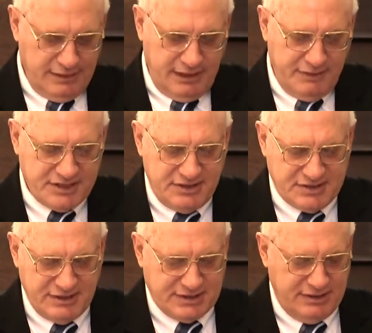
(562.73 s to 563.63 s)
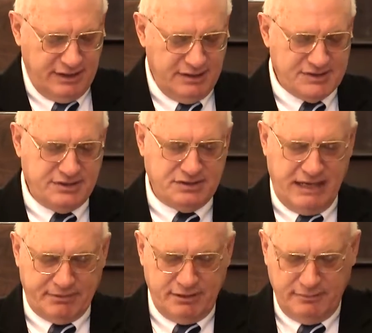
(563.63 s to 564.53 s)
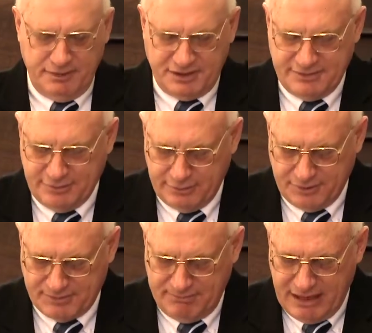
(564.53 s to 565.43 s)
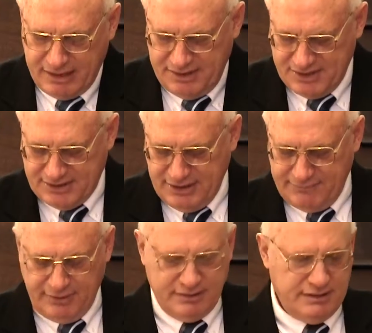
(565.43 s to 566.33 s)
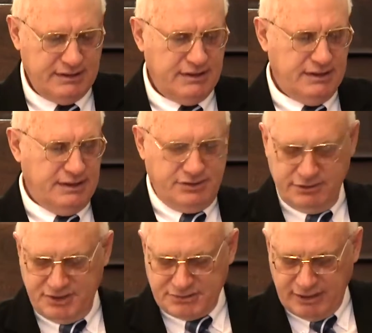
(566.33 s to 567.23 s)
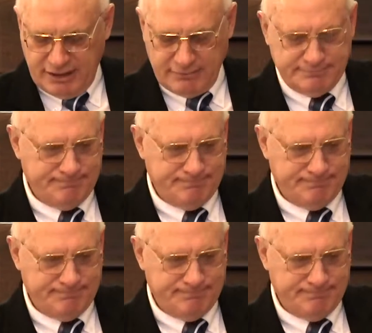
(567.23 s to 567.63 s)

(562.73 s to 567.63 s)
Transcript: Now, Exodus sixteen is the chapter in which, of course, manna is given to Israel.